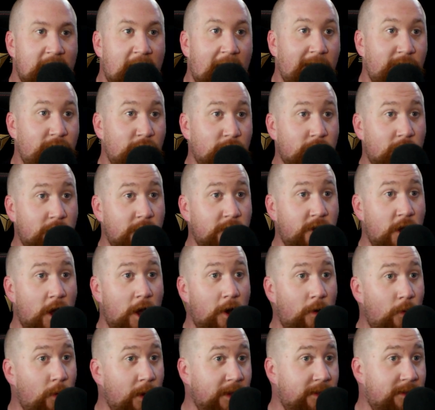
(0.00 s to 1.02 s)
And you're going to
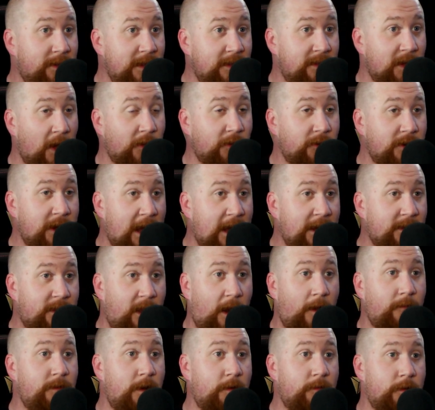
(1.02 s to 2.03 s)
go with these other guys
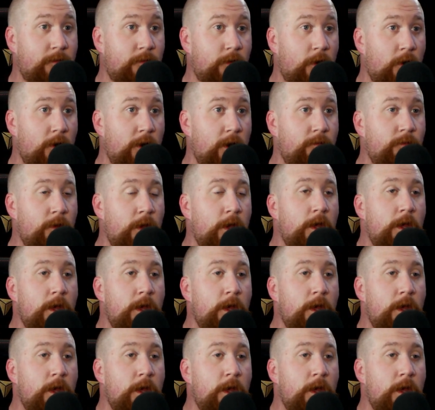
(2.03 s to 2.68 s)
that I've never even heard of